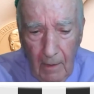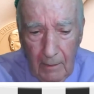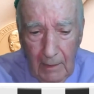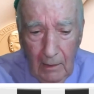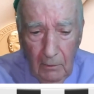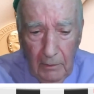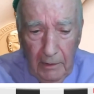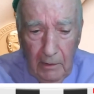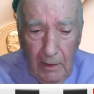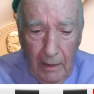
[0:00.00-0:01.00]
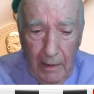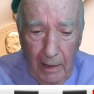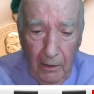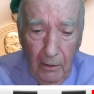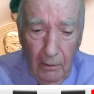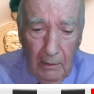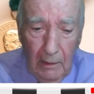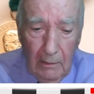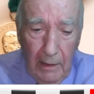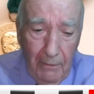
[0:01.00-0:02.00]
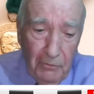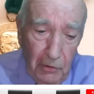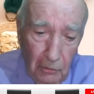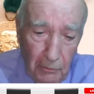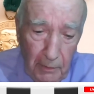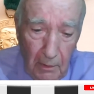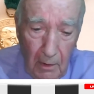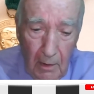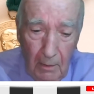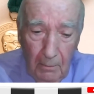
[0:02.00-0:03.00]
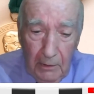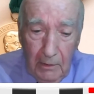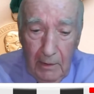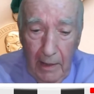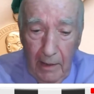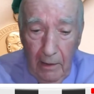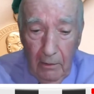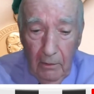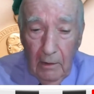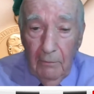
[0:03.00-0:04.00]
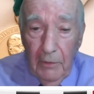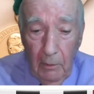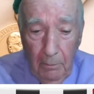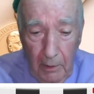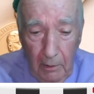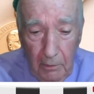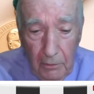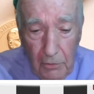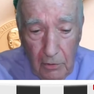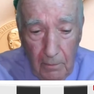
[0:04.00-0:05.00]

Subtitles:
not only to take care and have children, but to take care of their parents.